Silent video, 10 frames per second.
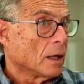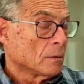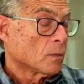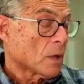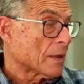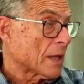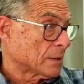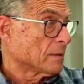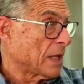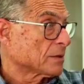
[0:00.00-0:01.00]
Well,
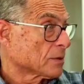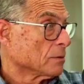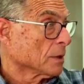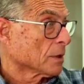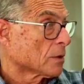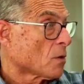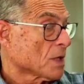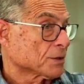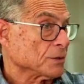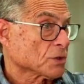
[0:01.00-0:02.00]
that's a really good
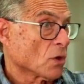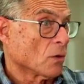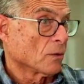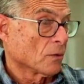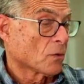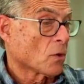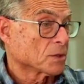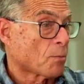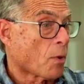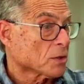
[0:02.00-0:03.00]
question. So, of course,
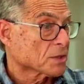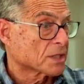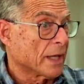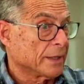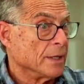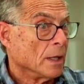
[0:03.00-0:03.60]
Paul said,